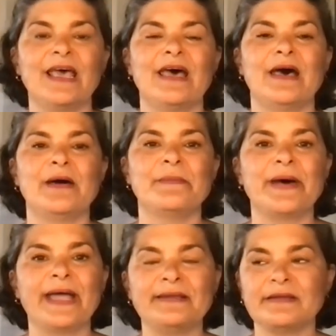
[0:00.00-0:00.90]

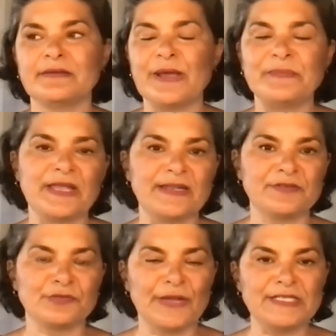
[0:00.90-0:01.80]
My website
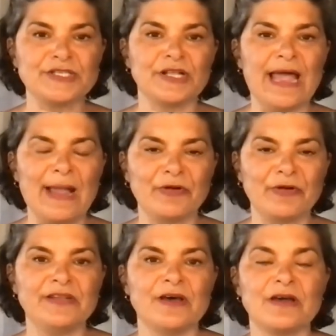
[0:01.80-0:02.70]
is
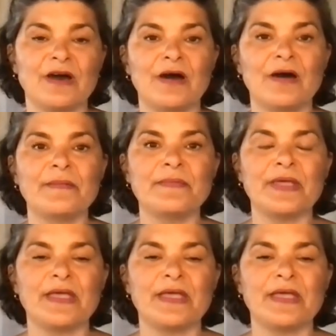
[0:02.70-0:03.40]
RachaelAberle.com,